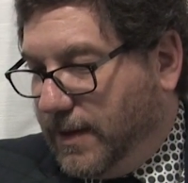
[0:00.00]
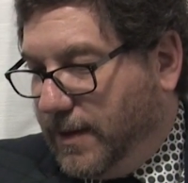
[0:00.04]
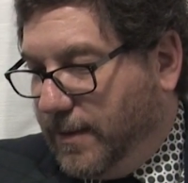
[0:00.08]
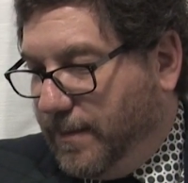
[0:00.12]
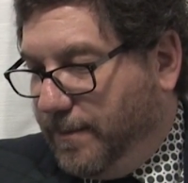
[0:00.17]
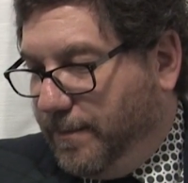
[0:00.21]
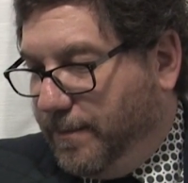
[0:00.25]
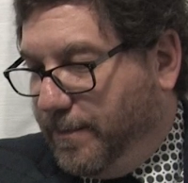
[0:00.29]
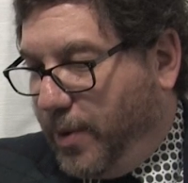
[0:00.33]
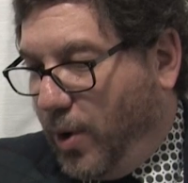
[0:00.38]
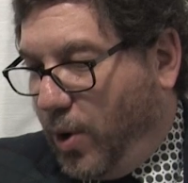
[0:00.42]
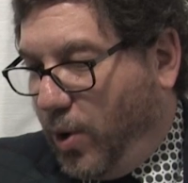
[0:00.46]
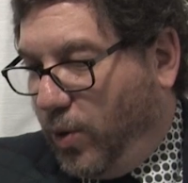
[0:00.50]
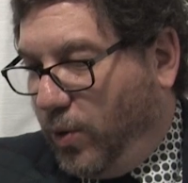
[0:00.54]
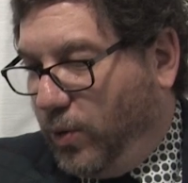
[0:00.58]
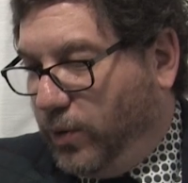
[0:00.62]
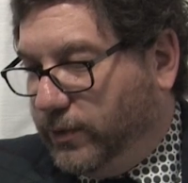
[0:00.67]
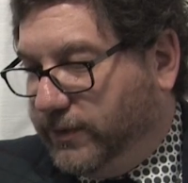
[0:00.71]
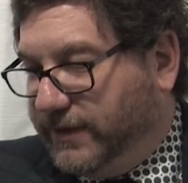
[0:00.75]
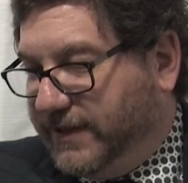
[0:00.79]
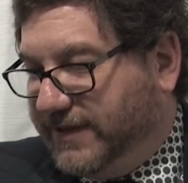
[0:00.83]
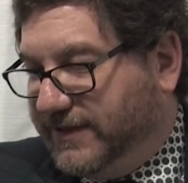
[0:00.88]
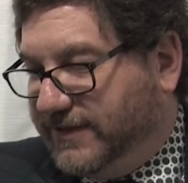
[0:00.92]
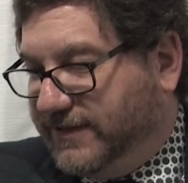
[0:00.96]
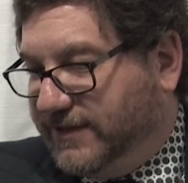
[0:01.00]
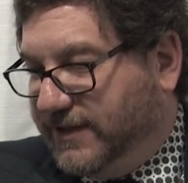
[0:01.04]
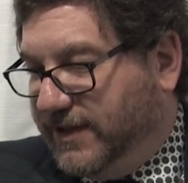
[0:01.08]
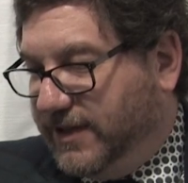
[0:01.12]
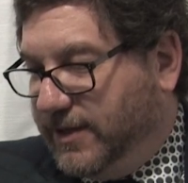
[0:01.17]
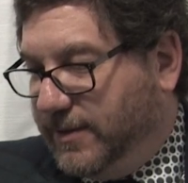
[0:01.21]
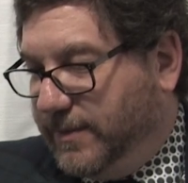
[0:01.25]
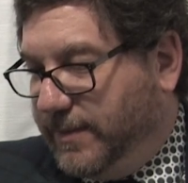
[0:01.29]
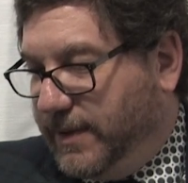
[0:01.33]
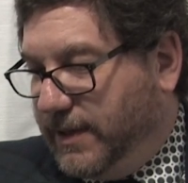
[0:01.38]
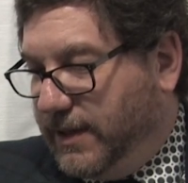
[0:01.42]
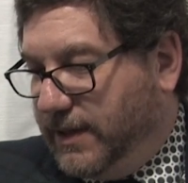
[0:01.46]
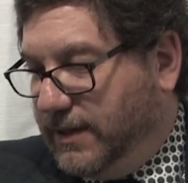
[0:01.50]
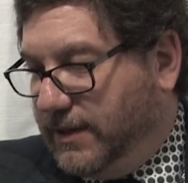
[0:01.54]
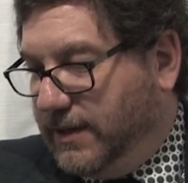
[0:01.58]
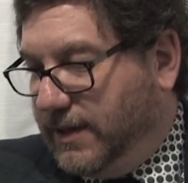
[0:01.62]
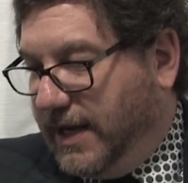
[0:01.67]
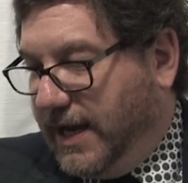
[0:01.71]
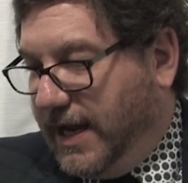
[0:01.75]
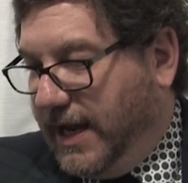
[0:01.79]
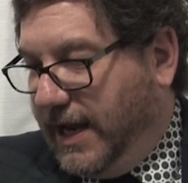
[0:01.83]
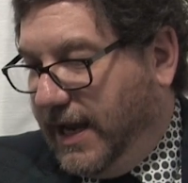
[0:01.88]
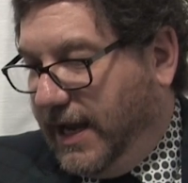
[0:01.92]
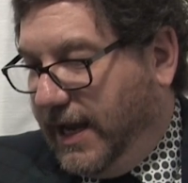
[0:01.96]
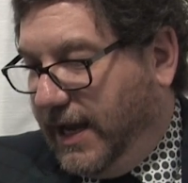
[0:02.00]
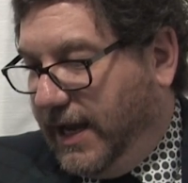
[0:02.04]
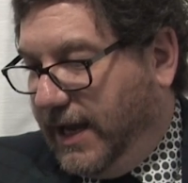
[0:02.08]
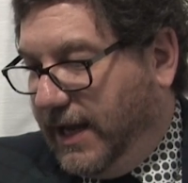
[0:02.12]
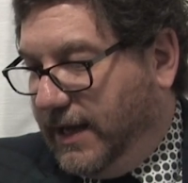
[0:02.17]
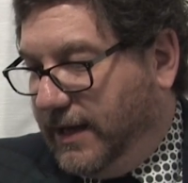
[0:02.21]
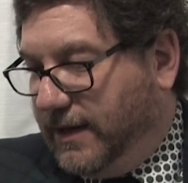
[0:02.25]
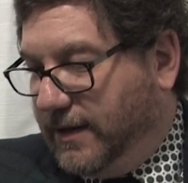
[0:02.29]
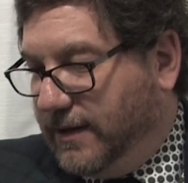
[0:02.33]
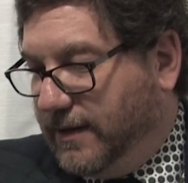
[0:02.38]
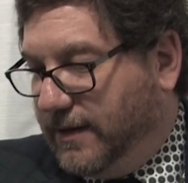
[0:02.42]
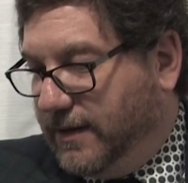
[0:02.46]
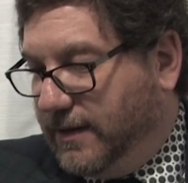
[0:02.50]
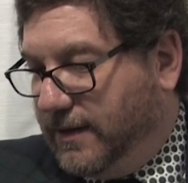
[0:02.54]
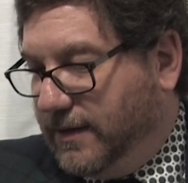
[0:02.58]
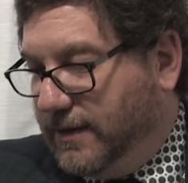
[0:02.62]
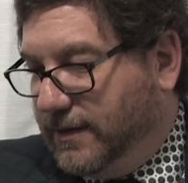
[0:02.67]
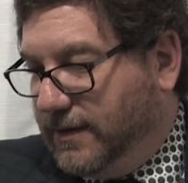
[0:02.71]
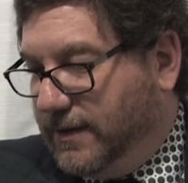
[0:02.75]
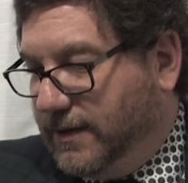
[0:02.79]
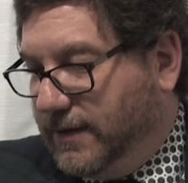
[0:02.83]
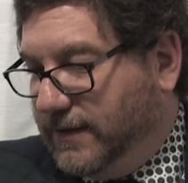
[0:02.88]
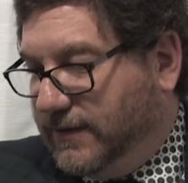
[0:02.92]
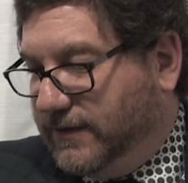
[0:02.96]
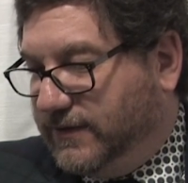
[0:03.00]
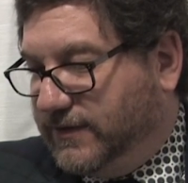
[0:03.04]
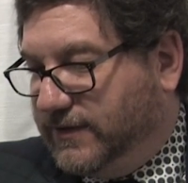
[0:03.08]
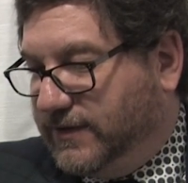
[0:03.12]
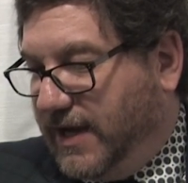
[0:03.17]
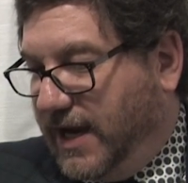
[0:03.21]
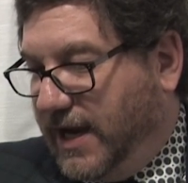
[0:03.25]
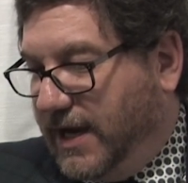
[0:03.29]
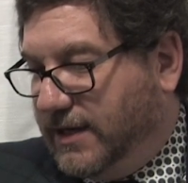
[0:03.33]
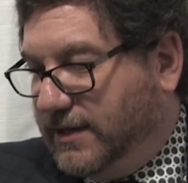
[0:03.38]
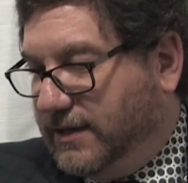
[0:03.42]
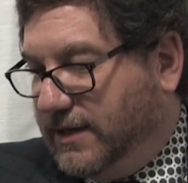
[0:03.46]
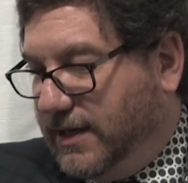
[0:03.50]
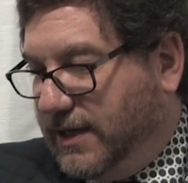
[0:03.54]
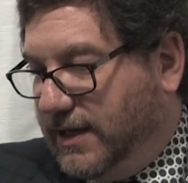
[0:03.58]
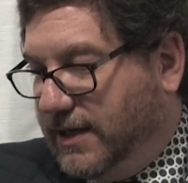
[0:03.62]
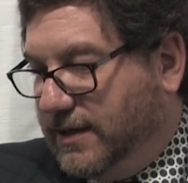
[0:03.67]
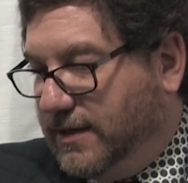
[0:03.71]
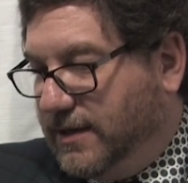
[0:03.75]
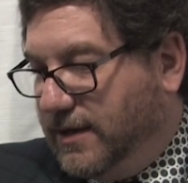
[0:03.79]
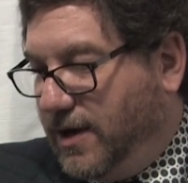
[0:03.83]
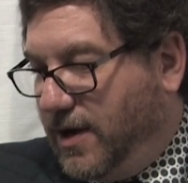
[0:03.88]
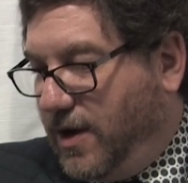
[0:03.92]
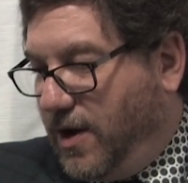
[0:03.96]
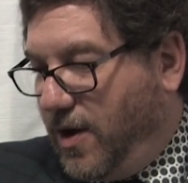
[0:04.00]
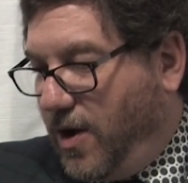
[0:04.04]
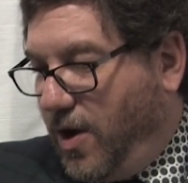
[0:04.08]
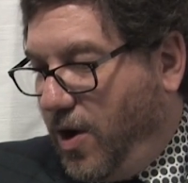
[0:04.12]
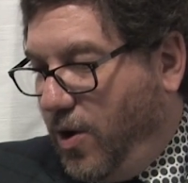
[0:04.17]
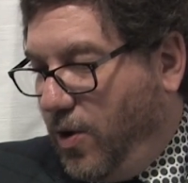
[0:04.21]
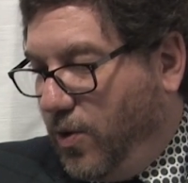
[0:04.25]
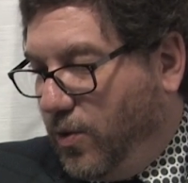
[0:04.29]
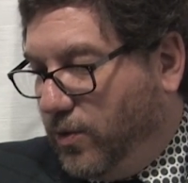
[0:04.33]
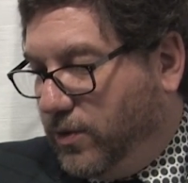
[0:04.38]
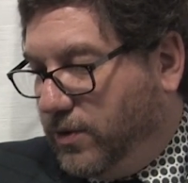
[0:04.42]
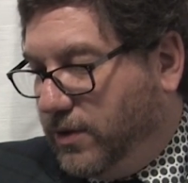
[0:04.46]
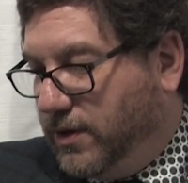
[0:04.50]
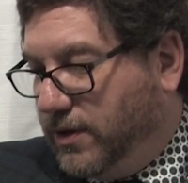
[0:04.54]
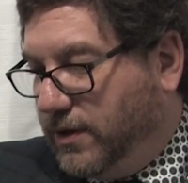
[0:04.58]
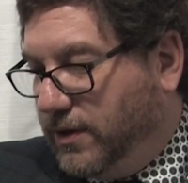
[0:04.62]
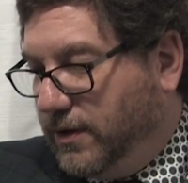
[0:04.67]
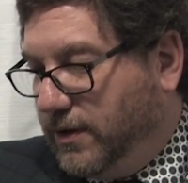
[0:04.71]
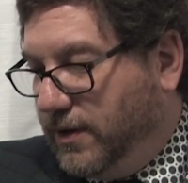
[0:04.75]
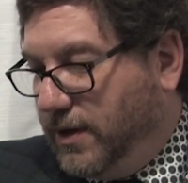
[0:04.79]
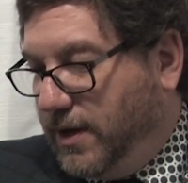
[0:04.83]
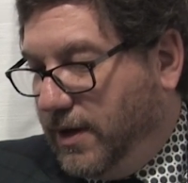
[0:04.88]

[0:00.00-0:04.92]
bold cinnamon and sandied oak,